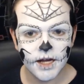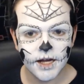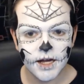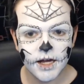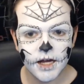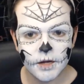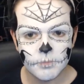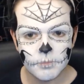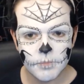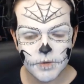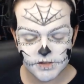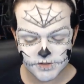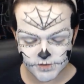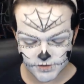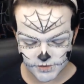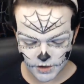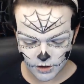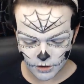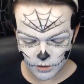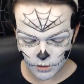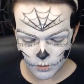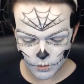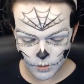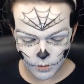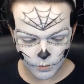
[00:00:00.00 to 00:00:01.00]
Um,
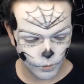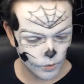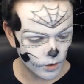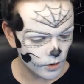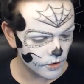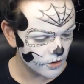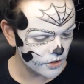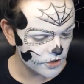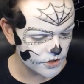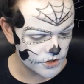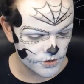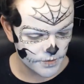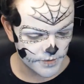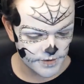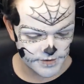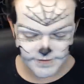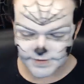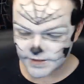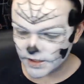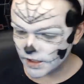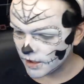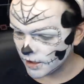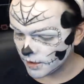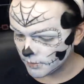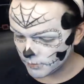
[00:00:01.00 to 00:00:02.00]
so what I'm going to do
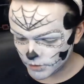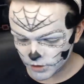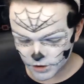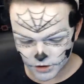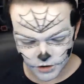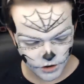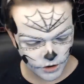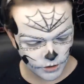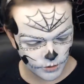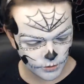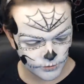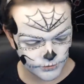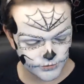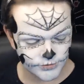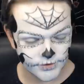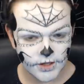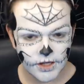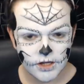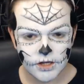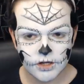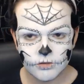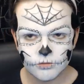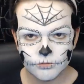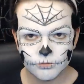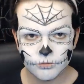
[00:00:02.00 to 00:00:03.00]
is I'm going to use
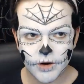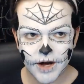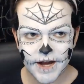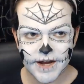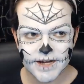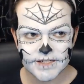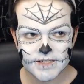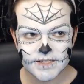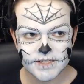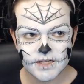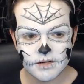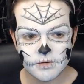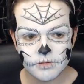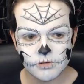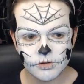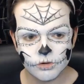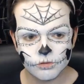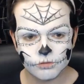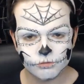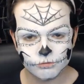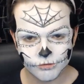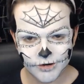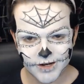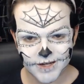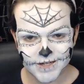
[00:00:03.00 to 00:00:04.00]
red,
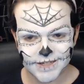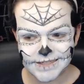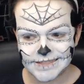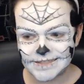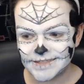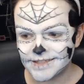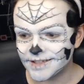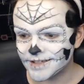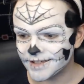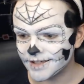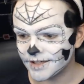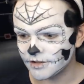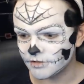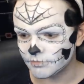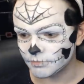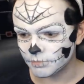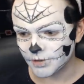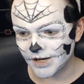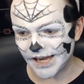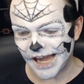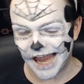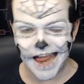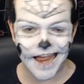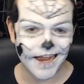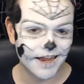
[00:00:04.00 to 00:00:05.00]
green and
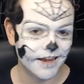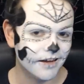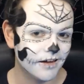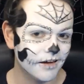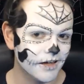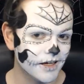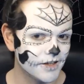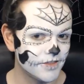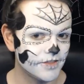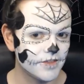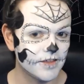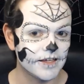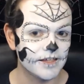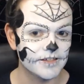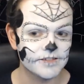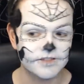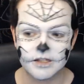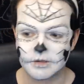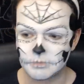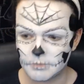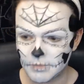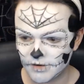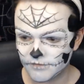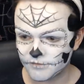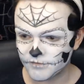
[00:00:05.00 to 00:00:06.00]
black I think is
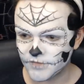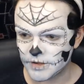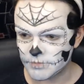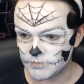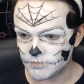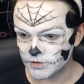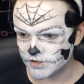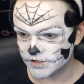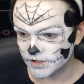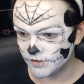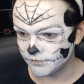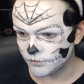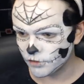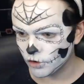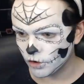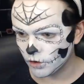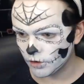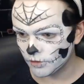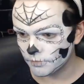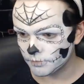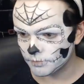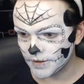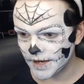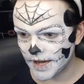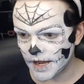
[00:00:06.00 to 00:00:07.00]
going to be my theme because I've
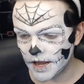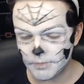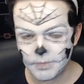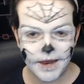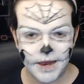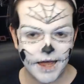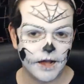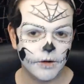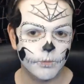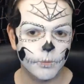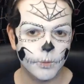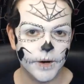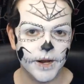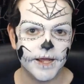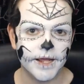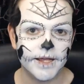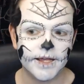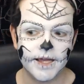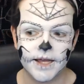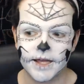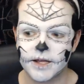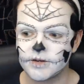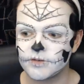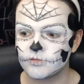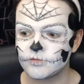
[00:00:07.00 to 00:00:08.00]
got black, a black
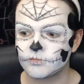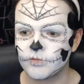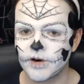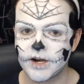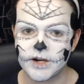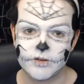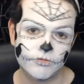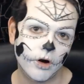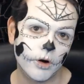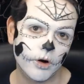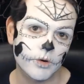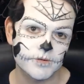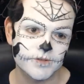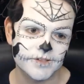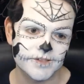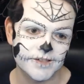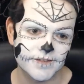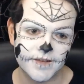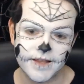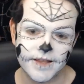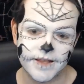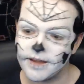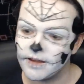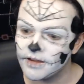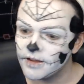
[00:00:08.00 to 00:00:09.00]
wig and red roses
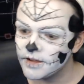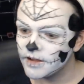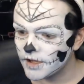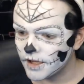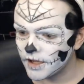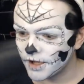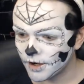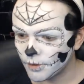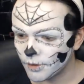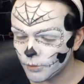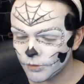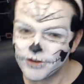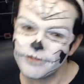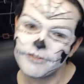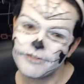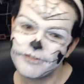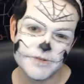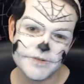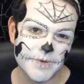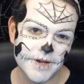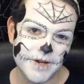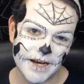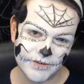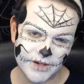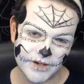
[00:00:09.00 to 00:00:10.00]
in there and I want there
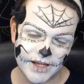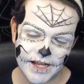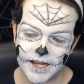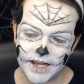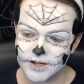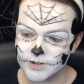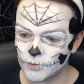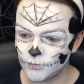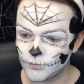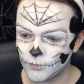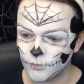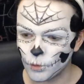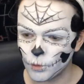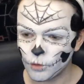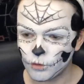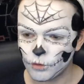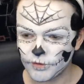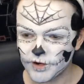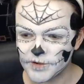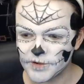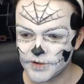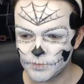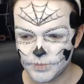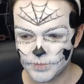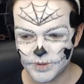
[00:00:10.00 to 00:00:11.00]
to be another colour so I thought
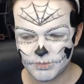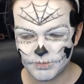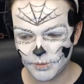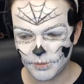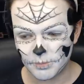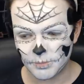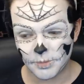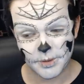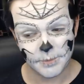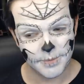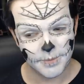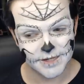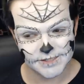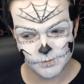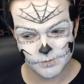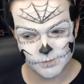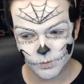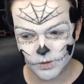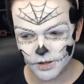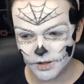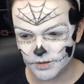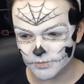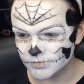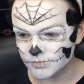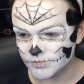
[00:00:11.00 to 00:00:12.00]
green would be probably be the best
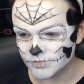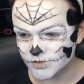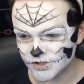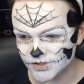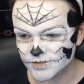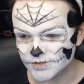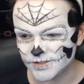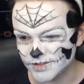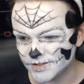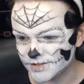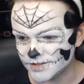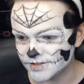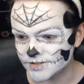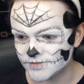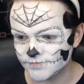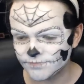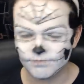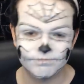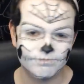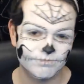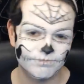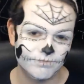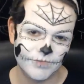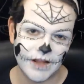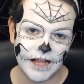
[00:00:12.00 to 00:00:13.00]
one just because
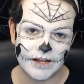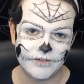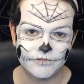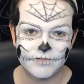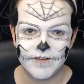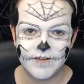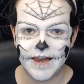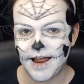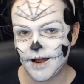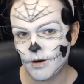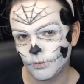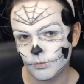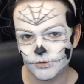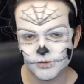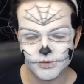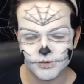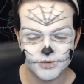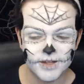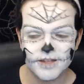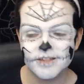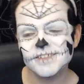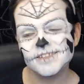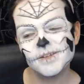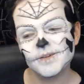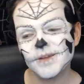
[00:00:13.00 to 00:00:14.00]
like flowers
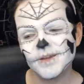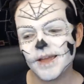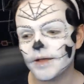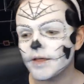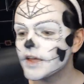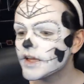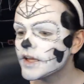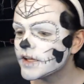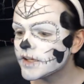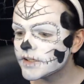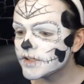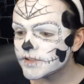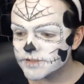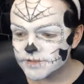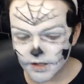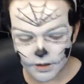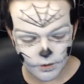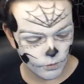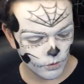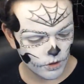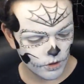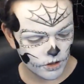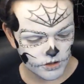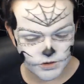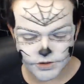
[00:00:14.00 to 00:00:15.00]
and that. So yeah,
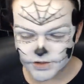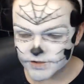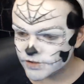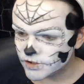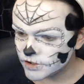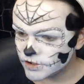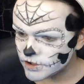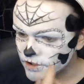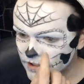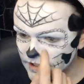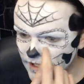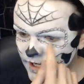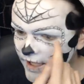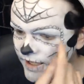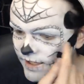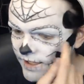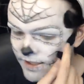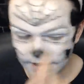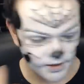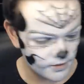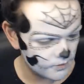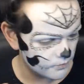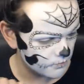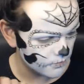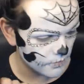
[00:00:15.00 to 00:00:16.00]
so what I'm going to do is I'm going to
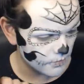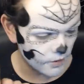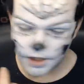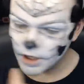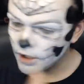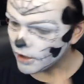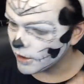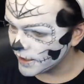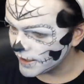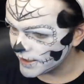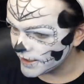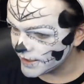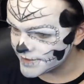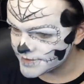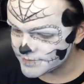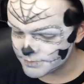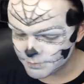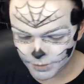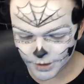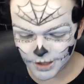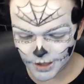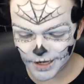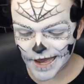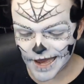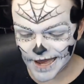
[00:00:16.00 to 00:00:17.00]
colour my eyelid
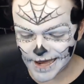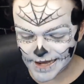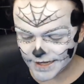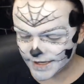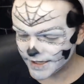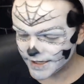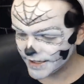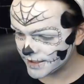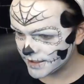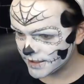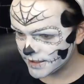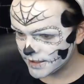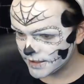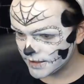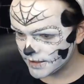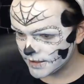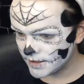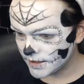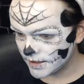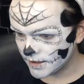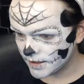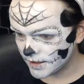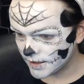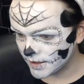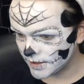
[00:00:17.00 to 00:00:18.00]
black
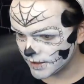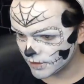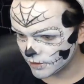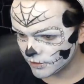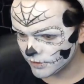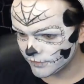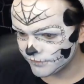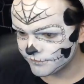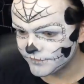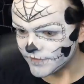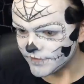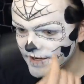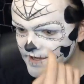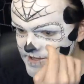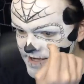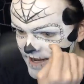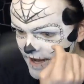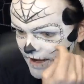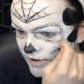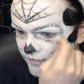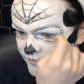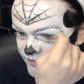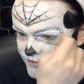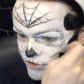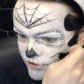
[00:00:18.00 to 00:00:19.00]
and I'm going to fade it
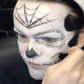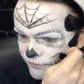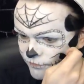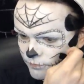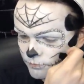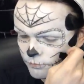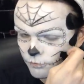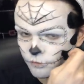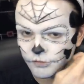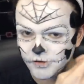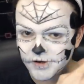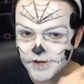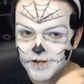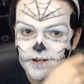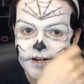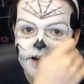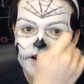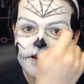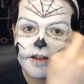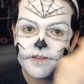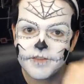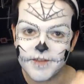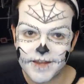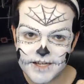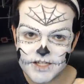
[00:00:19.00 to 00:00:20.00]
out to from green
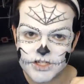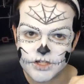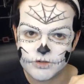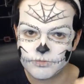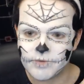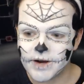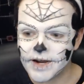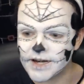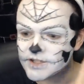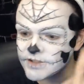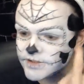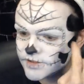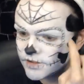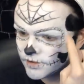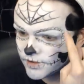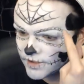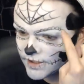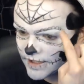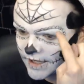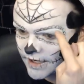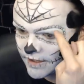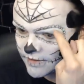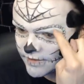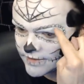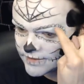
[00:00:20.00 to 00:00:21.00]
and then to red because I'm
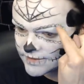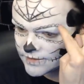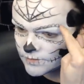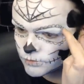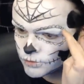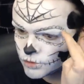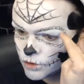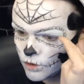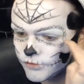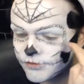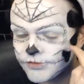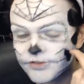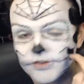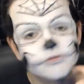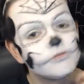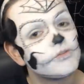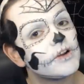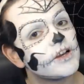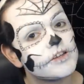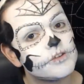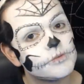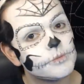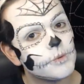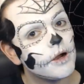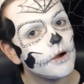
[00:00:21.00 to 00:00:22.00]
going to colour these little dots in
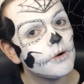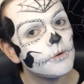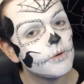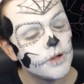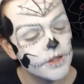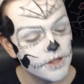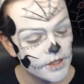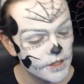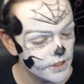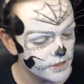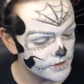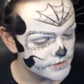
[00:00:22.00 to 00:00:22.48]
red as well.